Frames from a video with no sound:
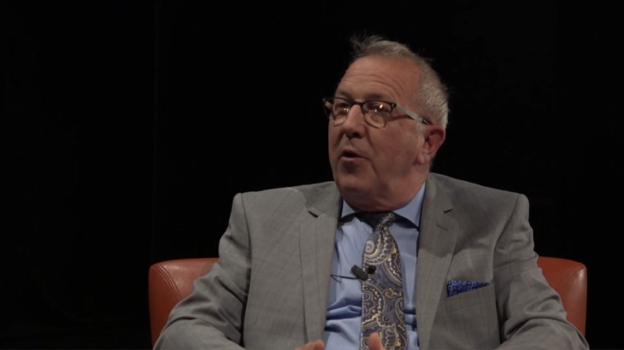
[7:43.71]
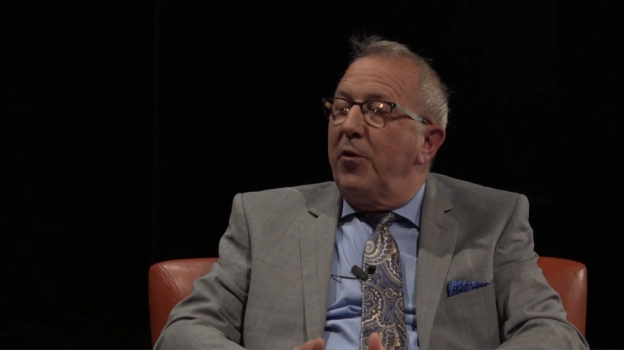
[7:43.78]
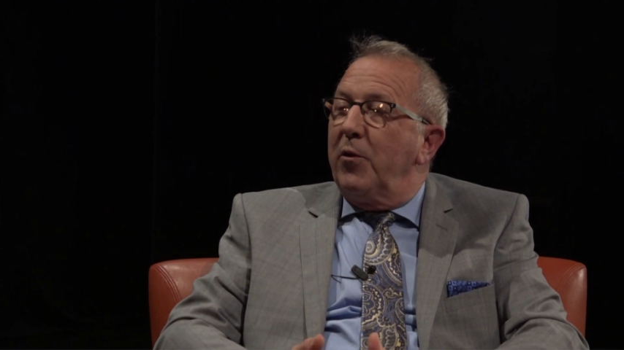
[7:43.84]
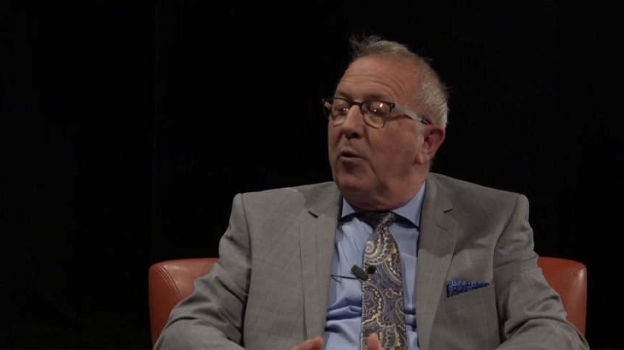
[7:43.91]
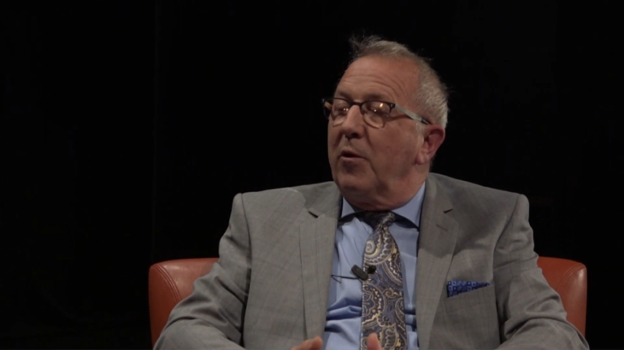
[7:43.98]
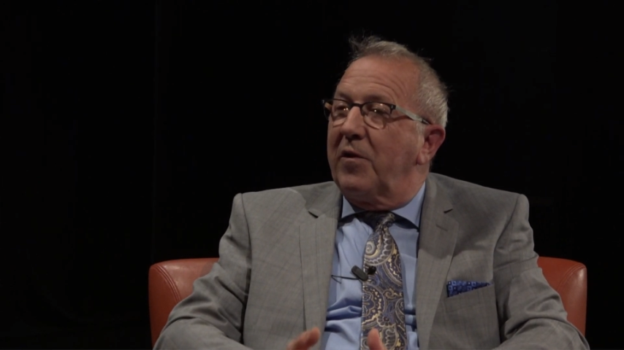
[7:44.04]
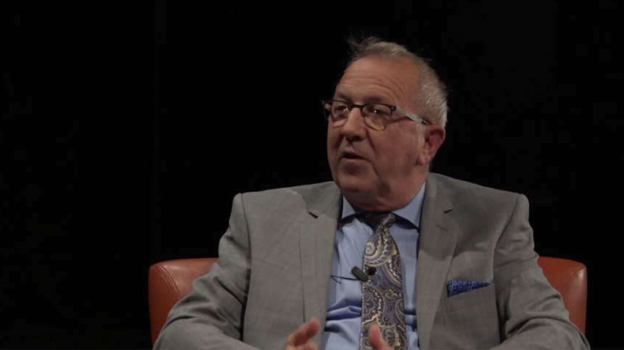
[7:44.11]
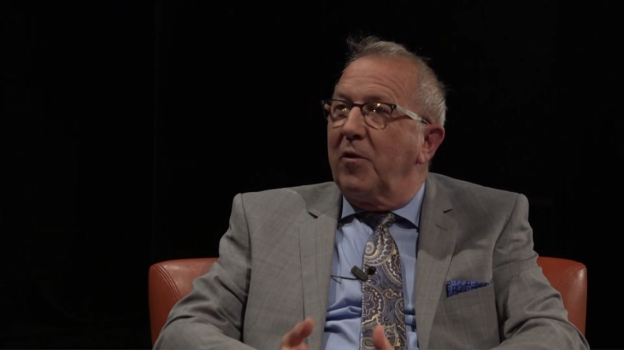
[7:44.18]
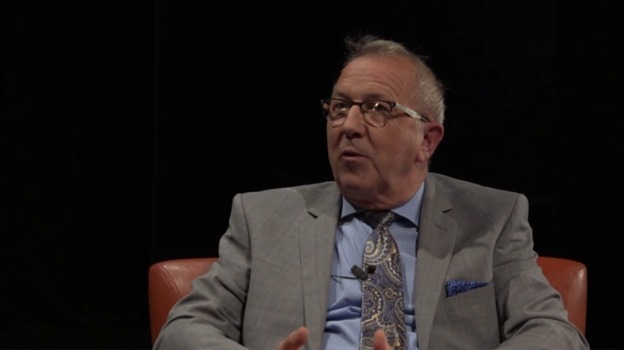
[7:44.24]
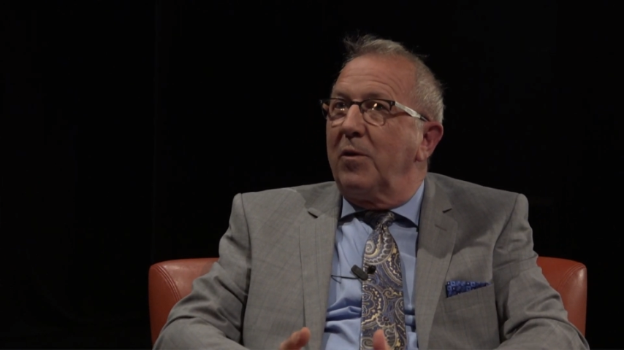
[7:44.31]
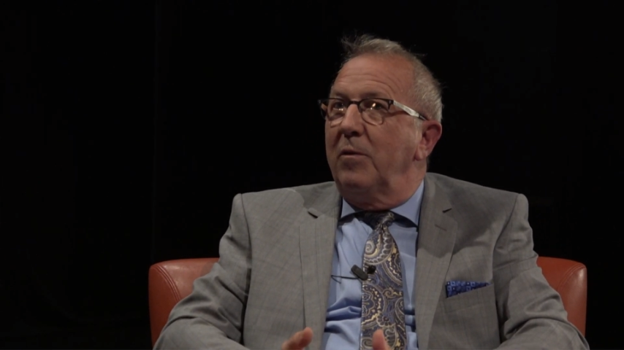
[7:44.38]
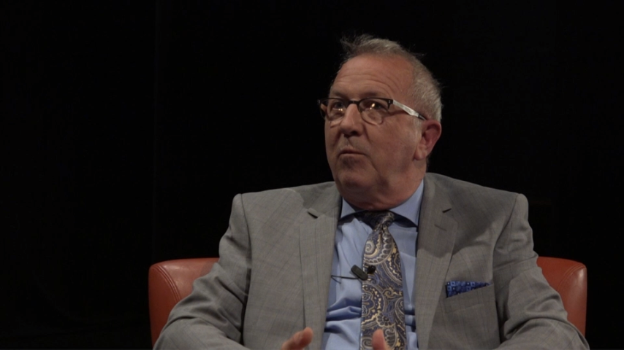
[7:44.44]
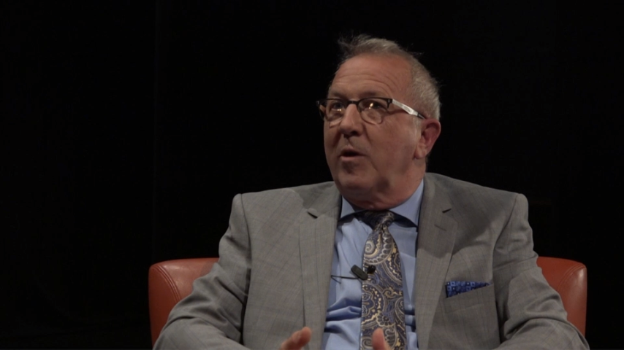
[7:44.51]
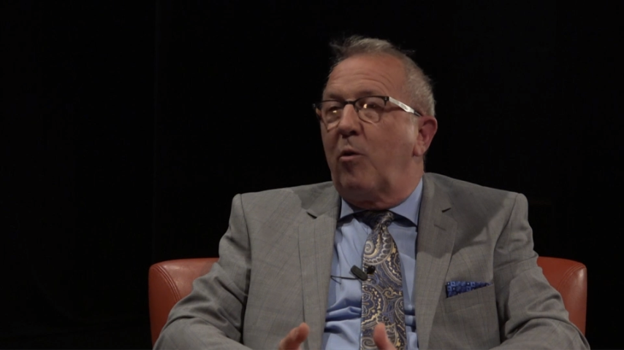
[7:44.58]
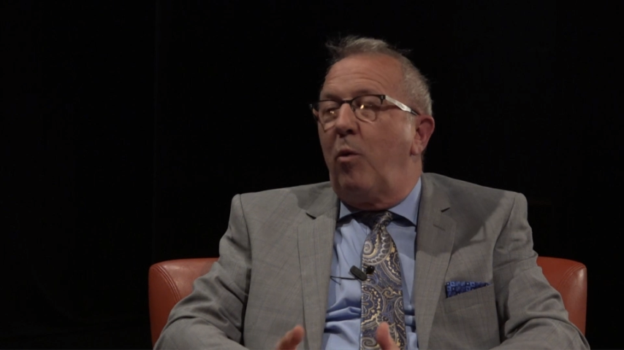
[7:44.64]
there are
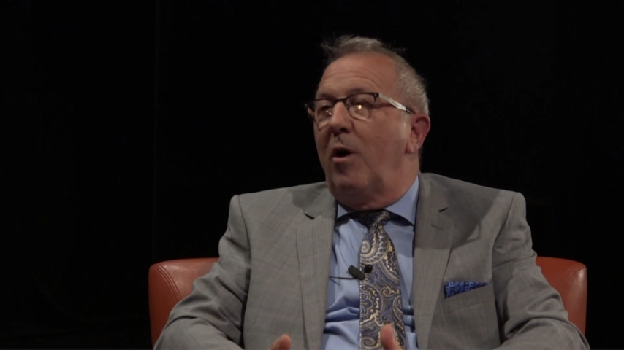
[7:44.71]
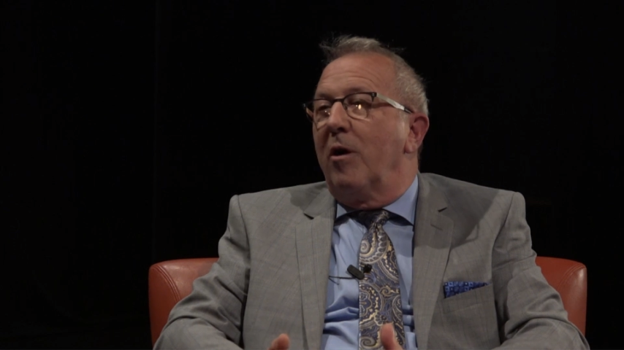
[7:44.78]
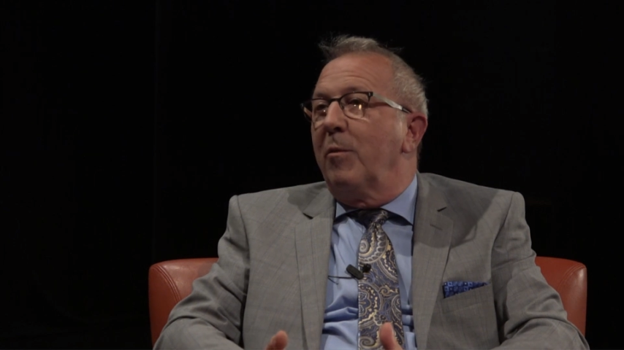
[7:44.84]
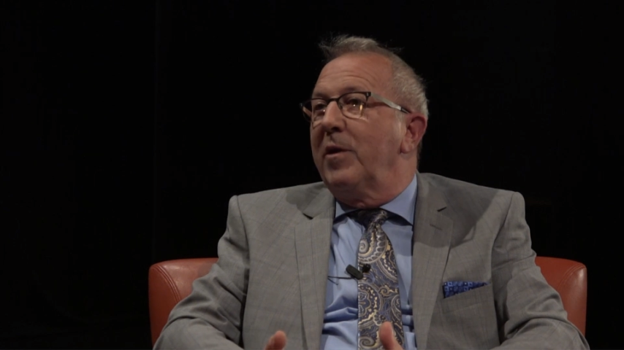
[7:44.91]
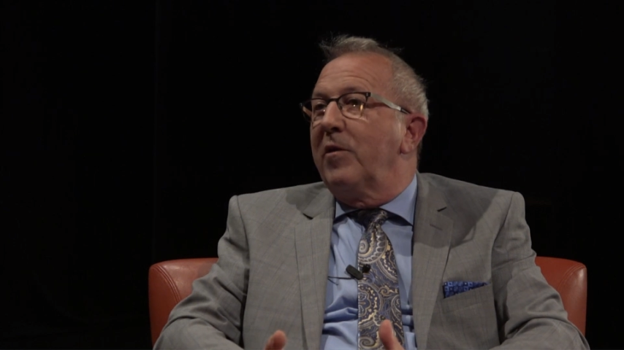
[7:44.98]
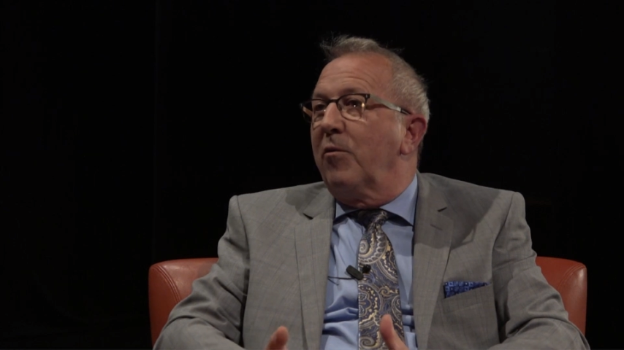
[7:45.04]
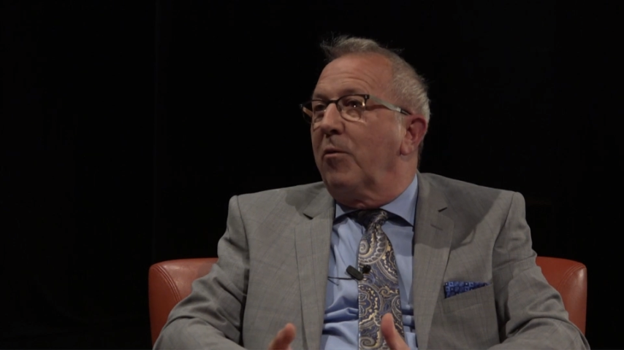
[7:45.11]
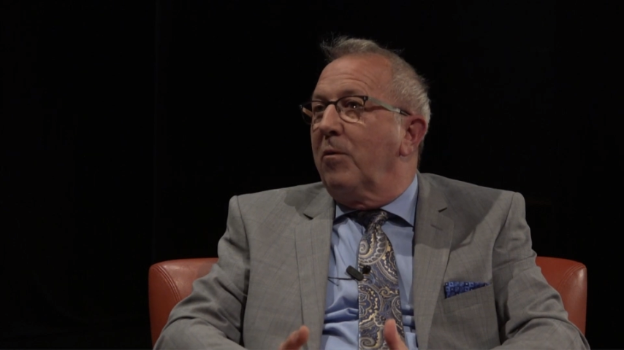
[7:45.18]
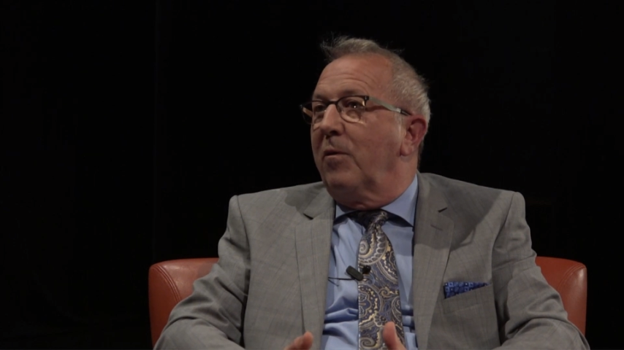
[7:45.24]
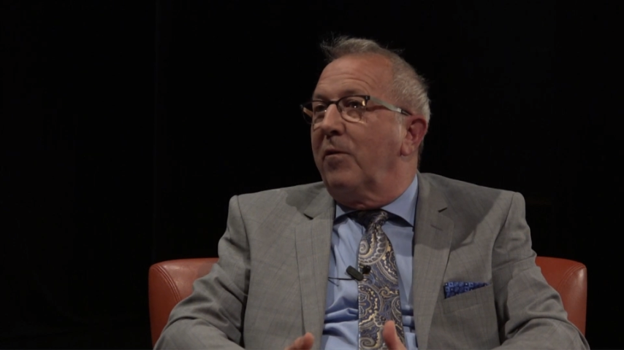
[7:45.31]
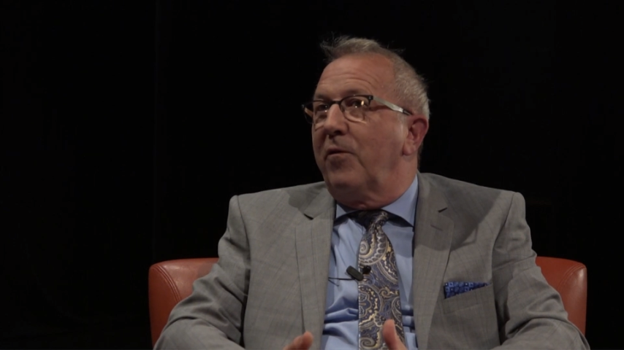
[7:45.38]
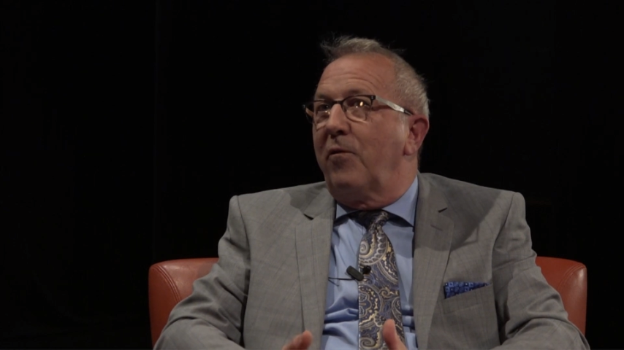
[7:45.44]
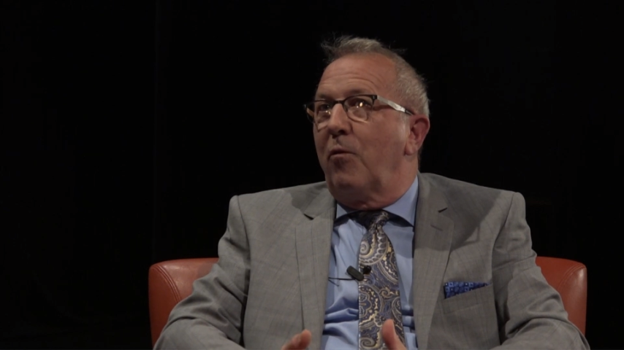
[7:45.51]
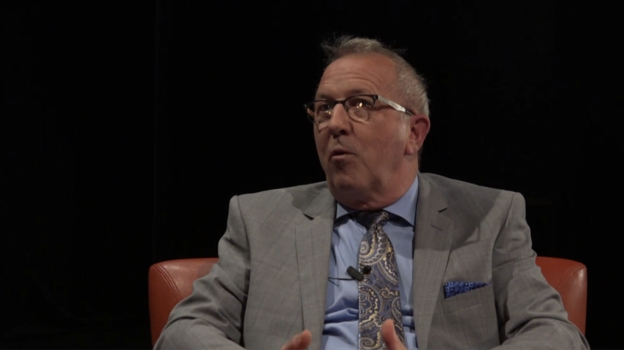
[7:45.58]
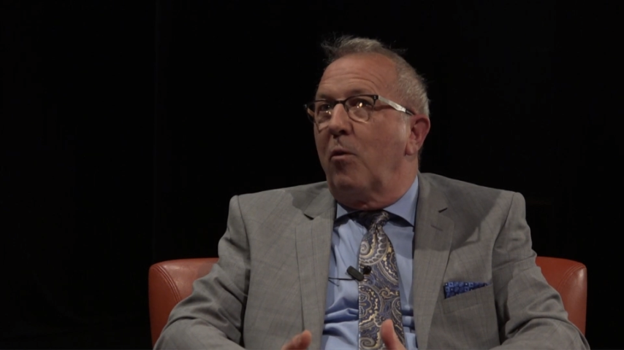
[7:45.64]
certain requirements
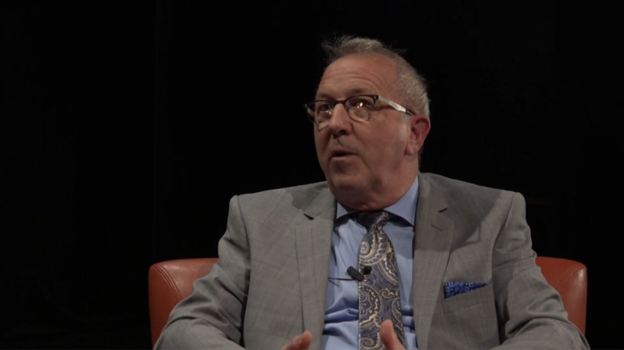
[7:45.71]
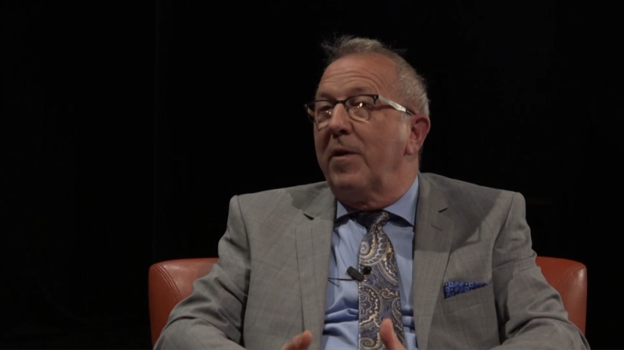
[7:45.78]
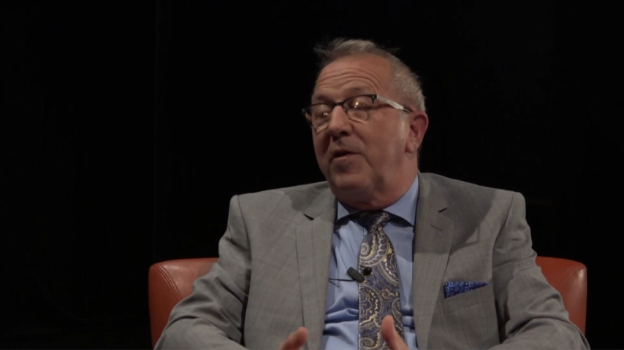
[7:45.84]
for